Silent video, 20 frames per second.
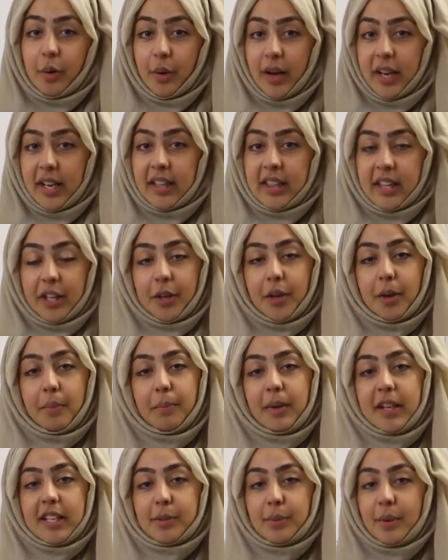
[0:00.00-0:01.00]
or anything you can
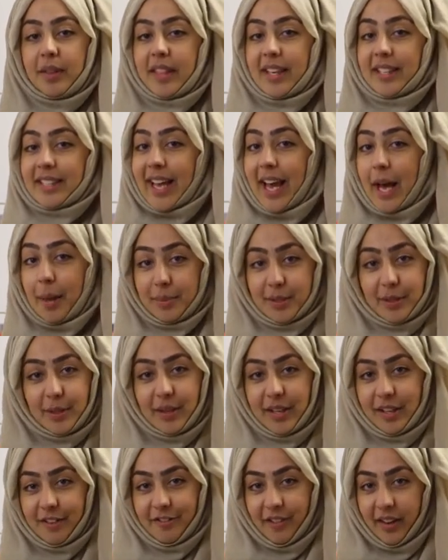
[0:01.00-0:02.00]
blitz with, that's
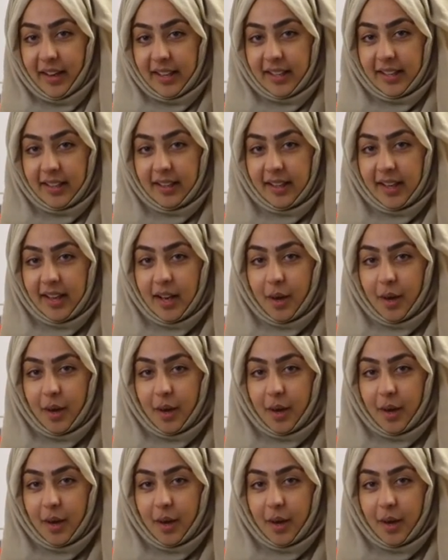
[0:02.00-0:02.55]
absolutely fine.